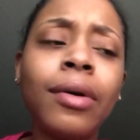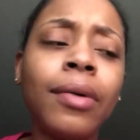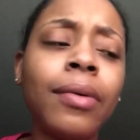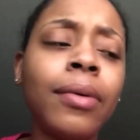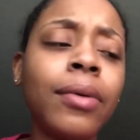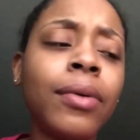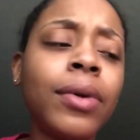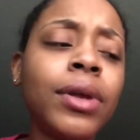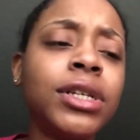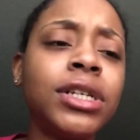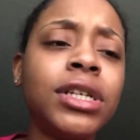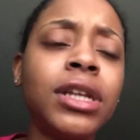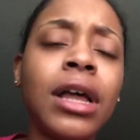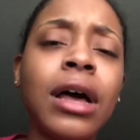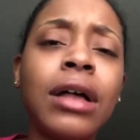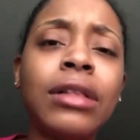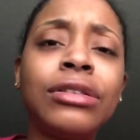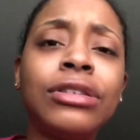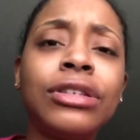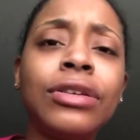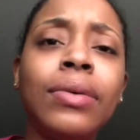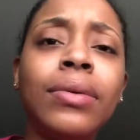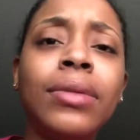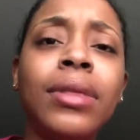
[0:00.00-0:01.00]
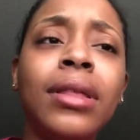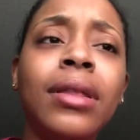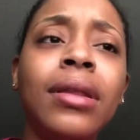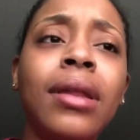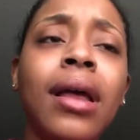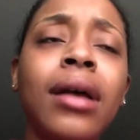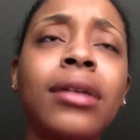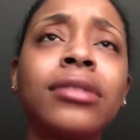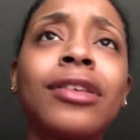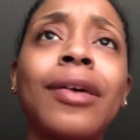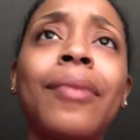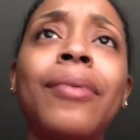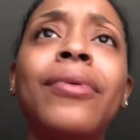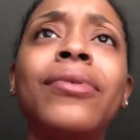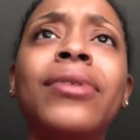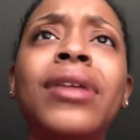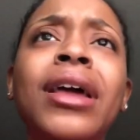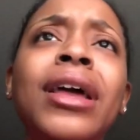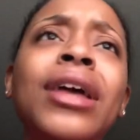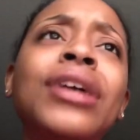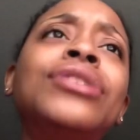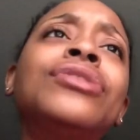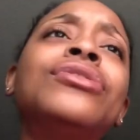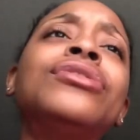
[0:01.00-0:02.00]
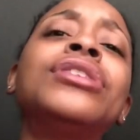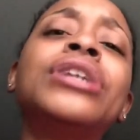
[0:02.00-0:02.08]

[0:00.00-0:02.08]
We'll be reaching out to you within the next couple of days.